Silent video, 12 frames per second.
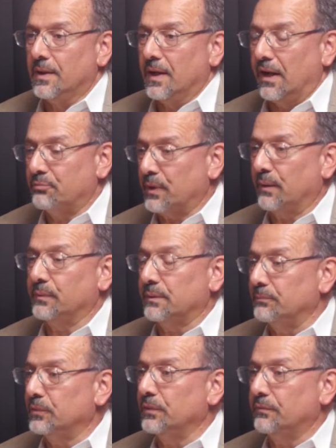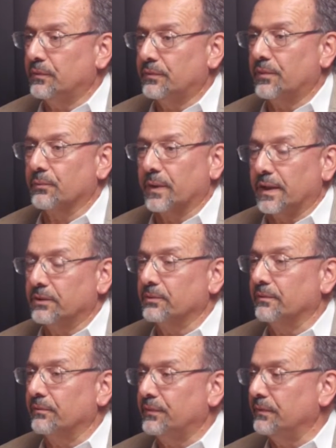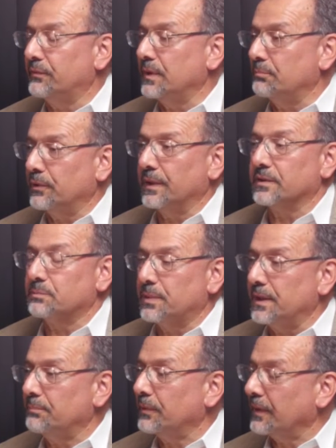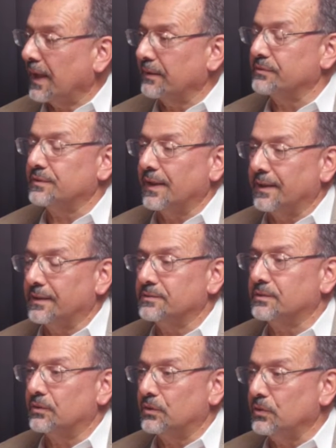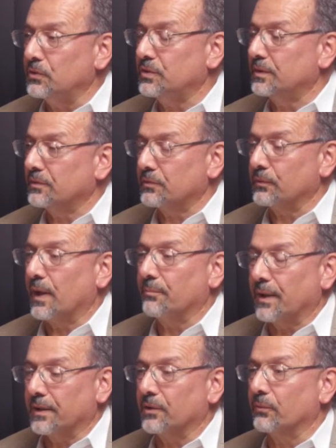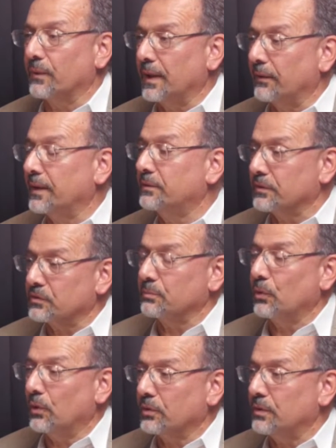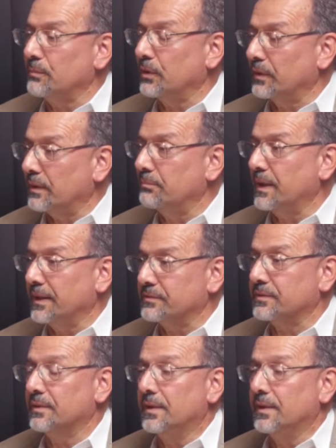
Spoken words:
I've probably moved 350 plus people out of state institutions throughout my career into small community-based